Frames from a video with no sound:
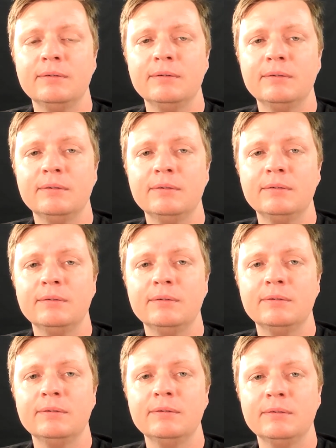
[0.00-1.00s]

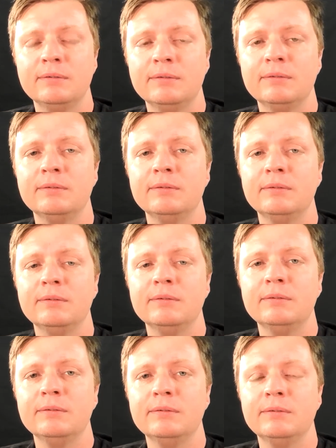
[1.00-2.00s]

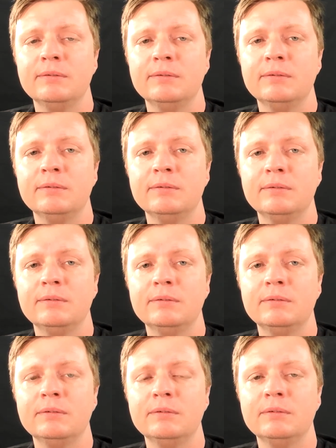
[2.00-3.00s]

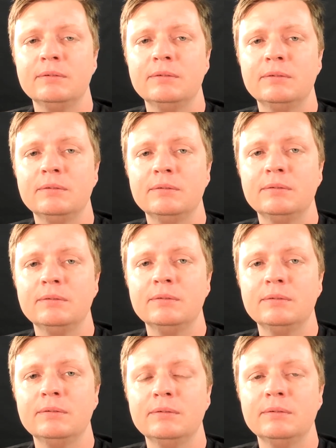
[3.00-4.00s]

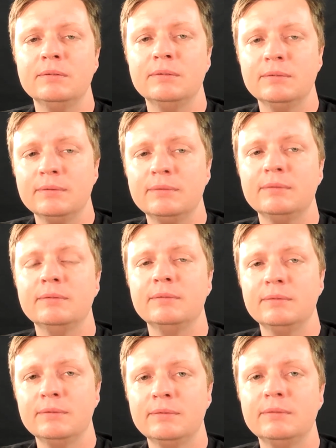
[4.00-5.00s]

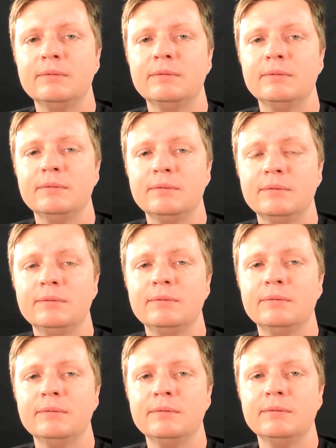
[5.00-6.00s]

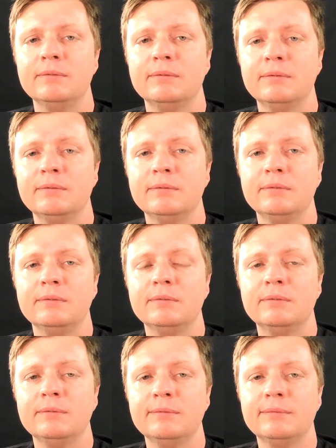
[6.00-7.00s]

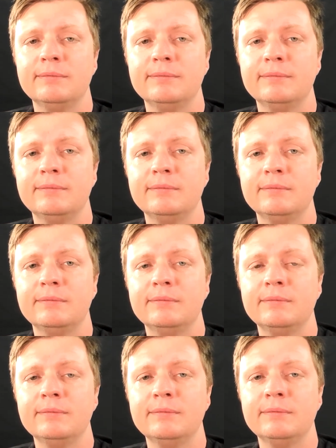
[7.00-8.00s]
[no speech]